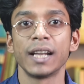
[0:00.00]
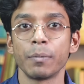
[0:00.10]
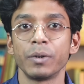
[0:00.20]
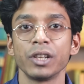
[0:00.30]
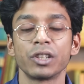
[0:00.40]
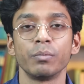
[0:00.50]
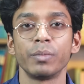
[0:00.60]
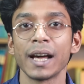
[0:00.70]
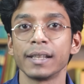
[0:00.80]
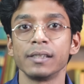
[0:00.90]
adaptation
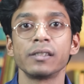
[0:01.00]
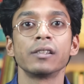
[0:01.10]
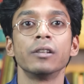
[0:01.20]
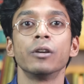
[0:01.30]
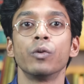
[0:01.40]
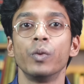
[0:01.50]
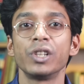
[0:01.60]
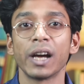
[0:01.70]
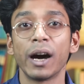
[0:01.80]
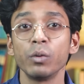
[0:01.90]
plans,
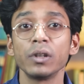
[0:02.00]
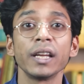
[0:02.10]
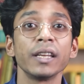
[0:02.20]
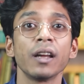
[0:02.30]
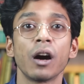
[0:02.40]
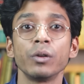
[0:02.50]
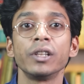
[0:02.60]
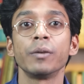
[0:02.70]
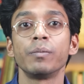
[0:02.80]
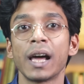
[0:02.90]
which outline how
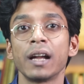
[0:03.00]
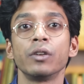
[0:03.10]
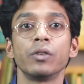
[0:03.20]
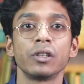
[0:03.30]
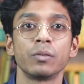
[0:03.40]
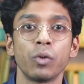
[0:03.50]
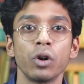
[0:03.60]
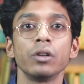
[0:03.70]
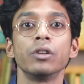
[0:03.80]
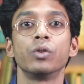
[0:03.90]
they plan to
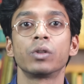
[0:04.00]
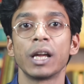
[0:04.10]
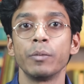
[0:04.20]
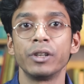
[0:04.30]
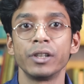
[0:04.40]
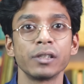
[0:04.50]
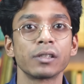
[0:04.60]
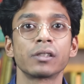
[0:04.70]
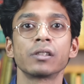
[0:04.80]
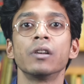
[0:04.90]
respond to climate
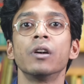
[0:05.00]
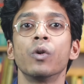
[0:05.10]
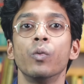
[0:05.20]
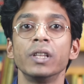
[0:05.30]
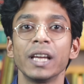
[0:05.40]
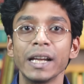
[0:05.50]
risks, with